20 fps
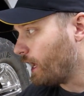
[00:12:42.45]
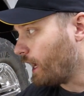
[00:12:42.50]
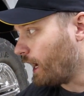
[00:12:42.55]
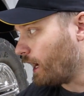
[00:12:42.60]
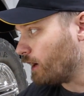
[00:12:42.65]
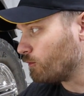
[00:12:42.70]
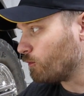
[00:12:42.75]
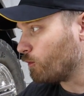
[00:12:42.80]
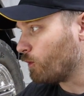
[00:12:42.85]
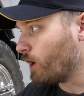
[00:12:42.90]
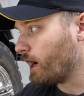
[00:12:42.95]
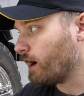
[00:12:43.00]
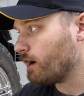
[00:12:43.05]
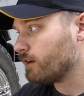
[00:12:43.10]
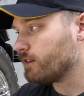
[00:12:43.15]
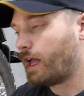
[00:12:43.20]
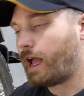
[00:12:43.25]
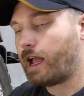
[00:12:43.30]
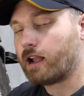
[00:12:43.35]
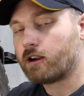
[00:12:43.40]
and
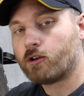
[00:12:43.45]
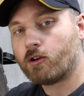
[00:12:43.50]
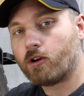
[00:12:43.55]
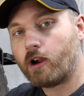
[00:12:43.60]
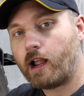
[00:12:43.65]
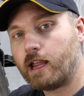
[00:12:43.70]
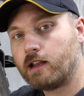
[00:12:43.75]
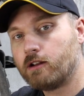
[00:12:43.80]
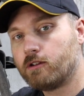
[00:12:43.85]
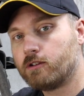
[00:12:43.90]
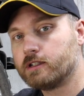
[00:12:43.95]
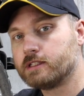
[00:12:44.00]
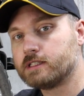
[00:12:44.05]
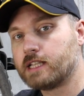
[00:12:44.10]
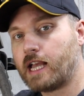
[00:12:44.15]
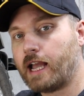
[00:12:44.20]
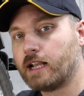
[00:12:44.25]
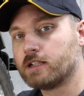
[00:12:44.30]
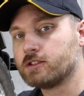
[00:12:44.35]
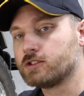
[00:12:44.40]
where that cradle is
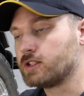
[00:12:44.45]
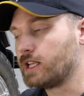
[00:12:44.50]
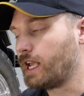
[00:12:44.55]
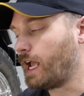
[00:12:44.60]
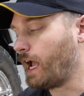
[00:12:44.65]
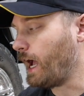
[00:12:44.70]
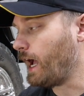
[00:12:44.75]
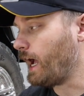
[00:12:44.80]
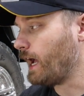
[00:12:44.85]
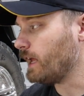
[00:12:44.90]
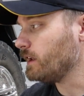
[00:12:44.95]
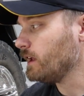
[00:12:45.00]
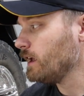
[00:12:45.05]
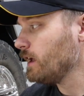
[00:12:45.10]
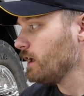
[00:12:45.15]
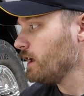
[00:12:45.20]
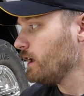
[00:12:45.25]
actually at.